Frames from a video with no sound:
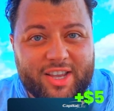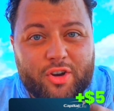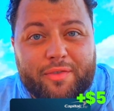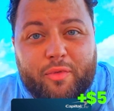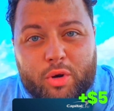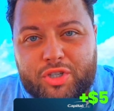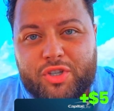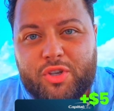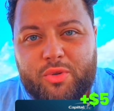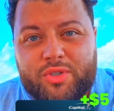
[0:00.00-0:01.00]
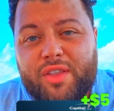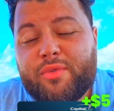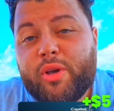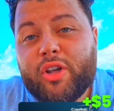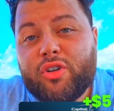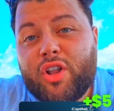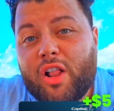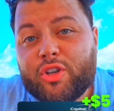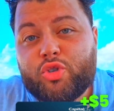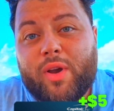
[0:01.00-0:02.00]
you're forced to use the
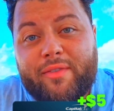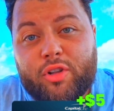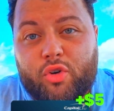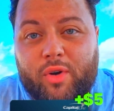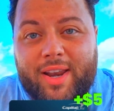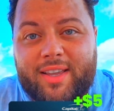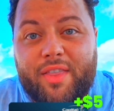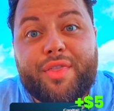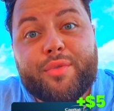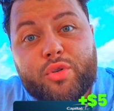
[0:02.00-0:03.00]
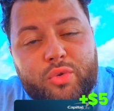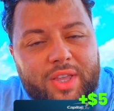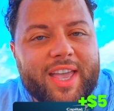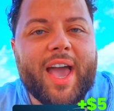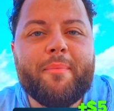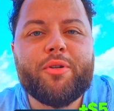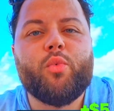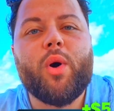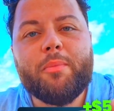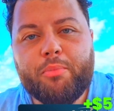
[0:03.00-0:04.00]
$300 travel credit through the Capital
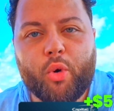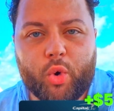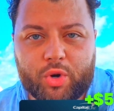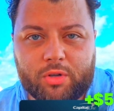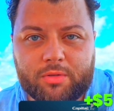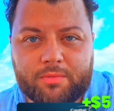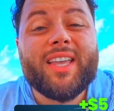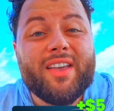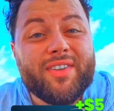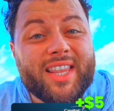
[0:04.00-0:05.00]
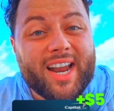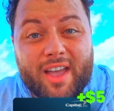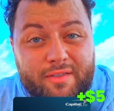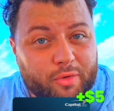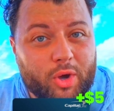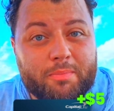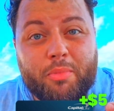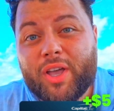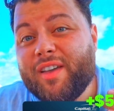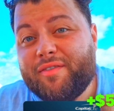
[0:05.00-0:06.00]
One portal. Given that I avoid
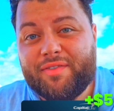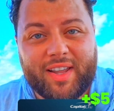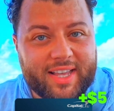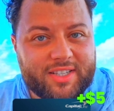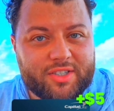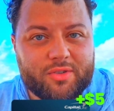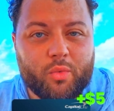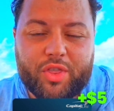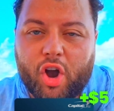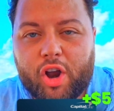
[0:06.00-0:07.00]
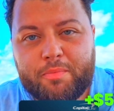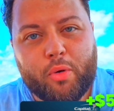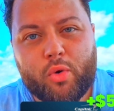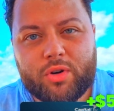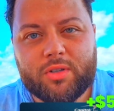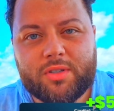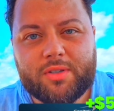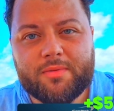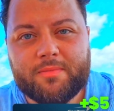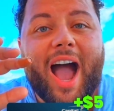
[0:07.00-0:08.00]
booking flights with card portals,
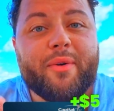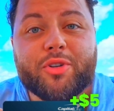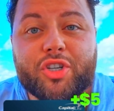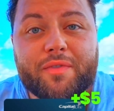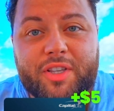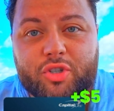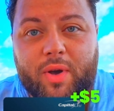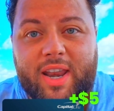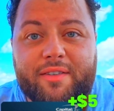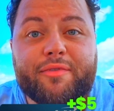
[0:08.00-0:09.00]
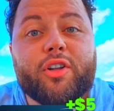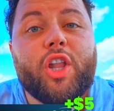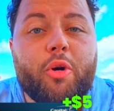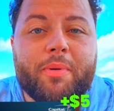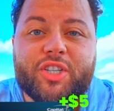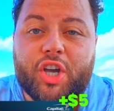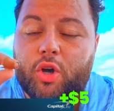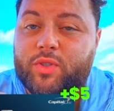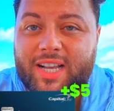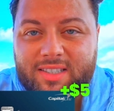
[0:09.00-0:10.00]
I reserve this credit for low-budget
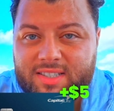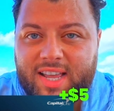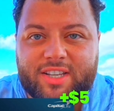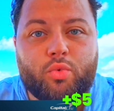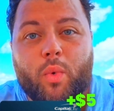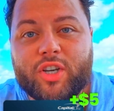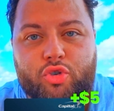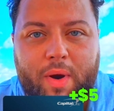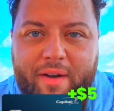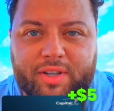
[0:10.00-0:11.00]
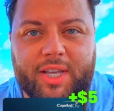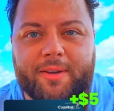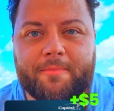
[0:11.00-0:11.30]
hotel stays when traveling.